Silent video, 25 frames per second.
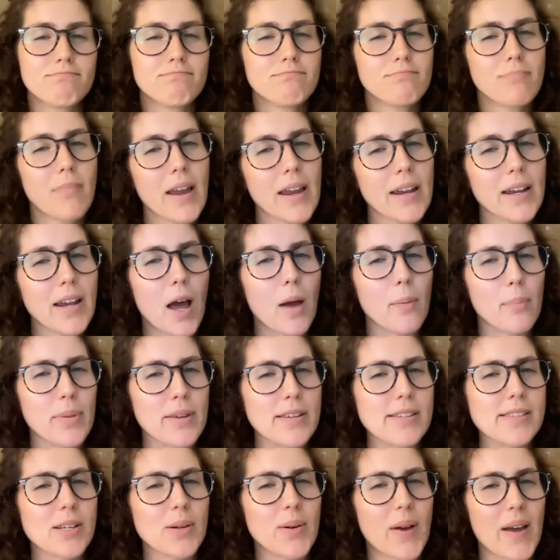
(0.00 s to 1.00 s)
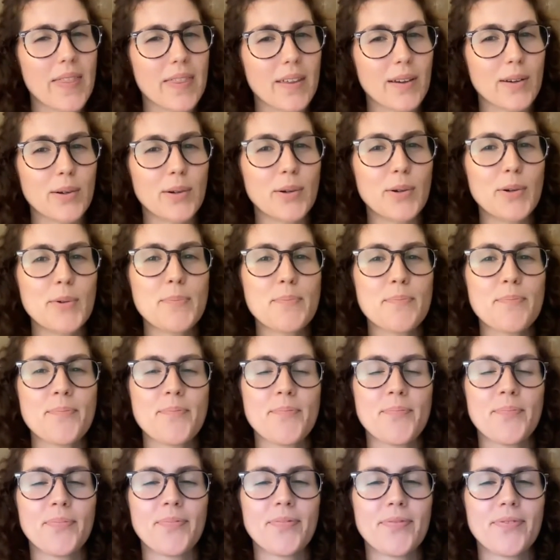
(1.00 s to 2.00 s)
might not be so ethical.
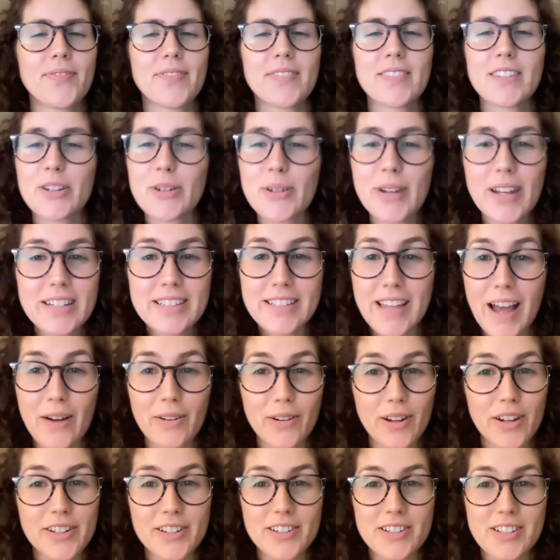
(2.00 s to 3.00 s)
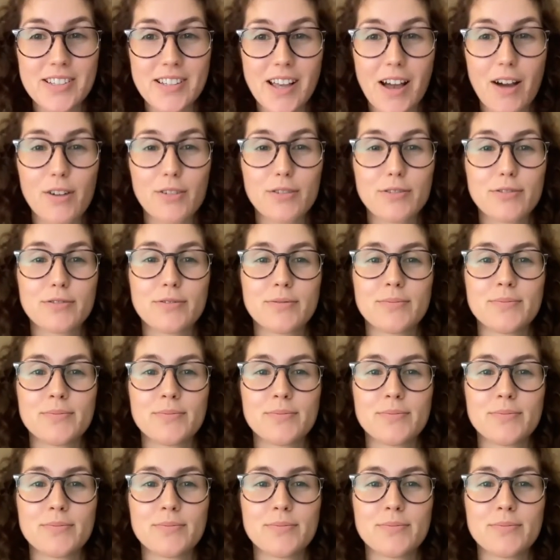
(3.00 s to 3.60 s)
Don't get down on yourself.